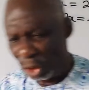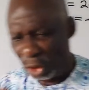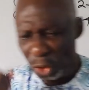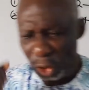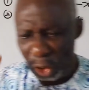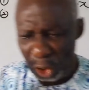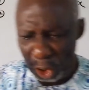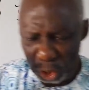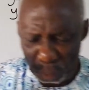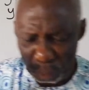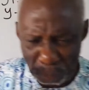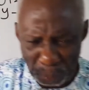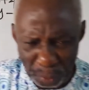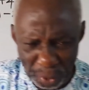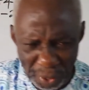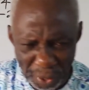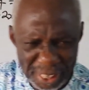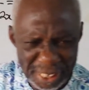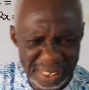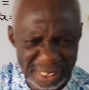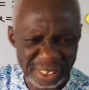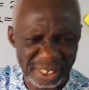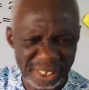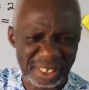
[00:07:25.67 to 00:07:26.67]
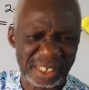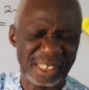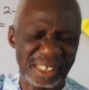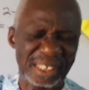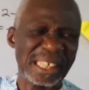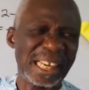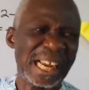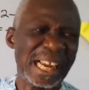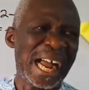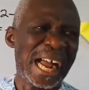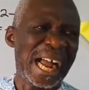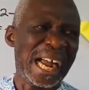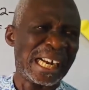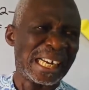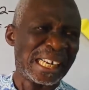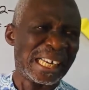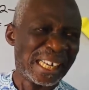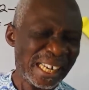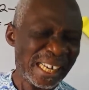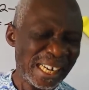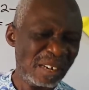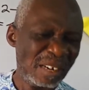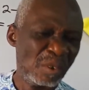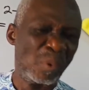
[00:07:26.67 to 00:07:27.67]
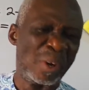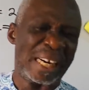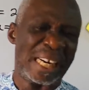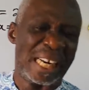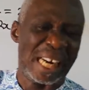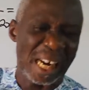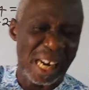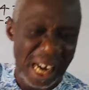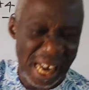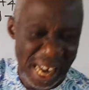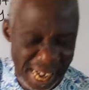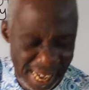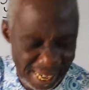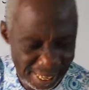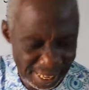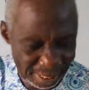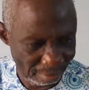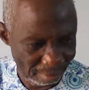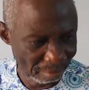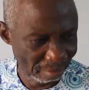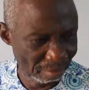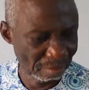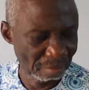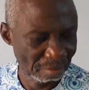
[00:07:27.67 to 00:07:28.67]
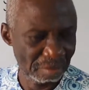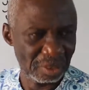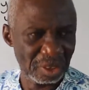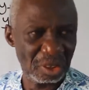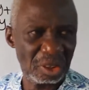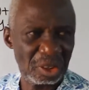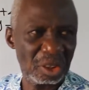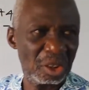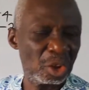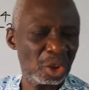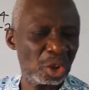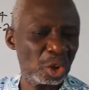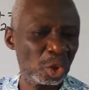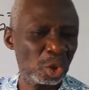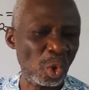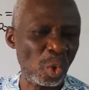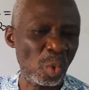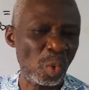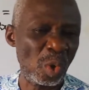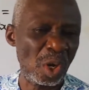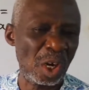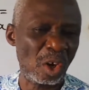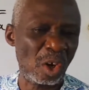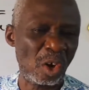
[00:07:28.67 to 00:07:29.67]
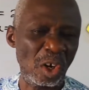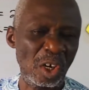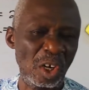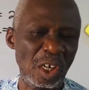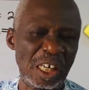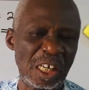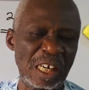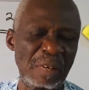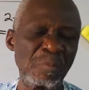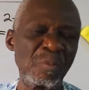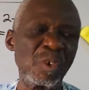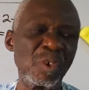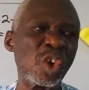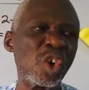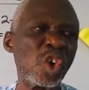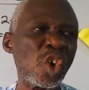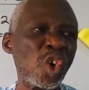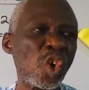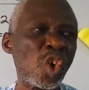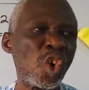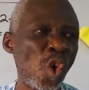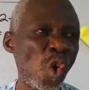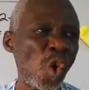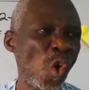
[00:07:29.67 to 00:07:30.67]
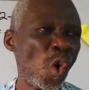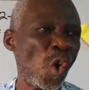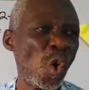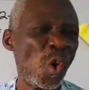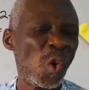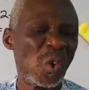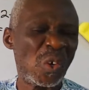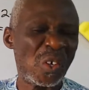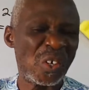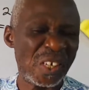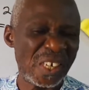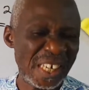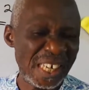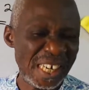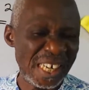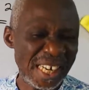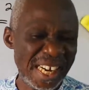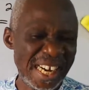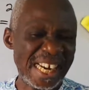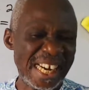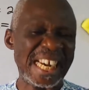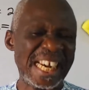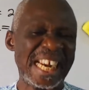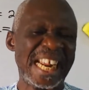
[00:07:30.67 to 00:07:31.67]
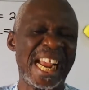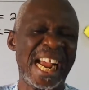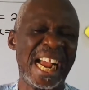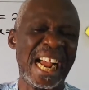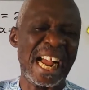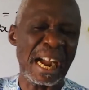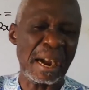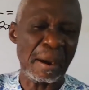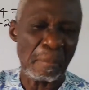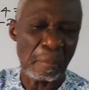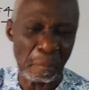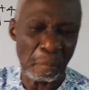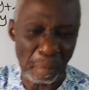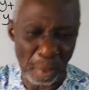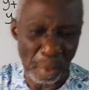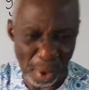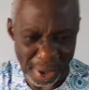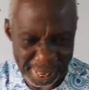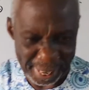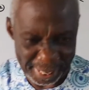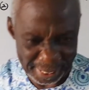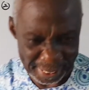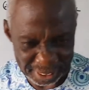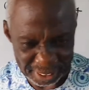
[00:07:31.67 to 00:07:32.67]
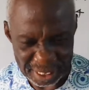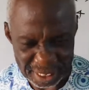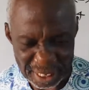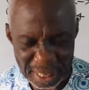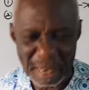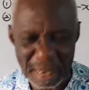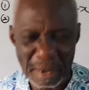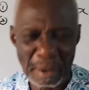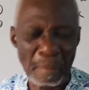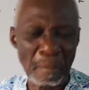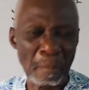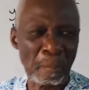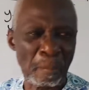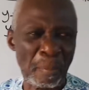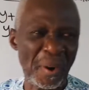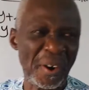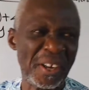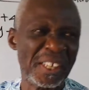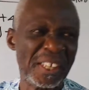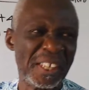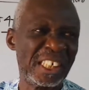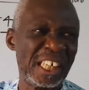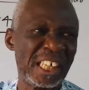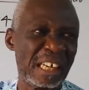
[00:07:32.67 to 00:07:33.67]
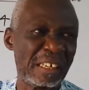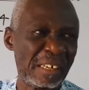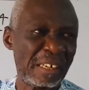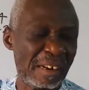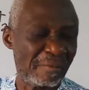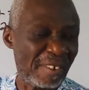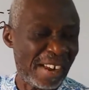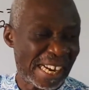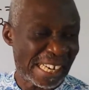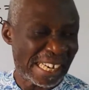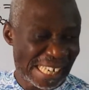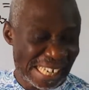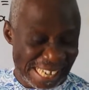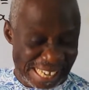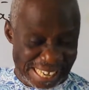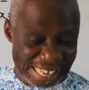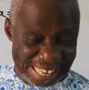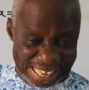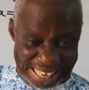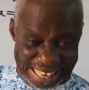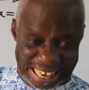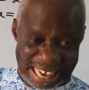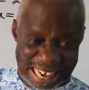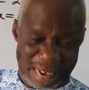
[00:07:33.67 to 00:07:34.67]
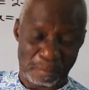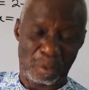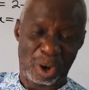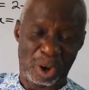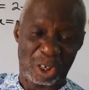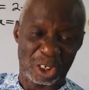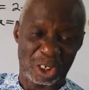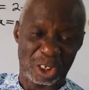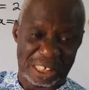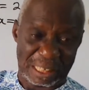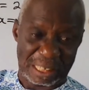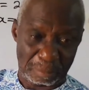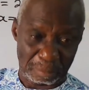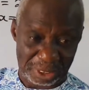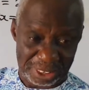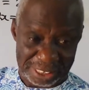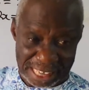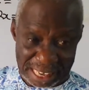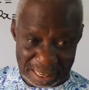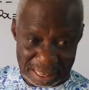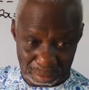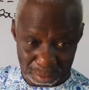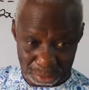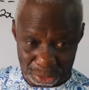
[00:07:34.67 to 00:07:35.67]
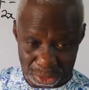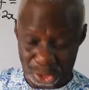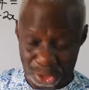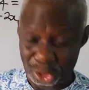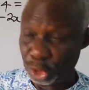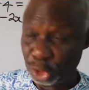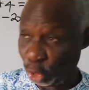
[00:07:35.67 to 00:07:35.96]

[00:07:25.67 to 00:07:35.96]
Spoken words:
Those points agree with the line. So we call them collinear points. Points that have agreed amongst themselves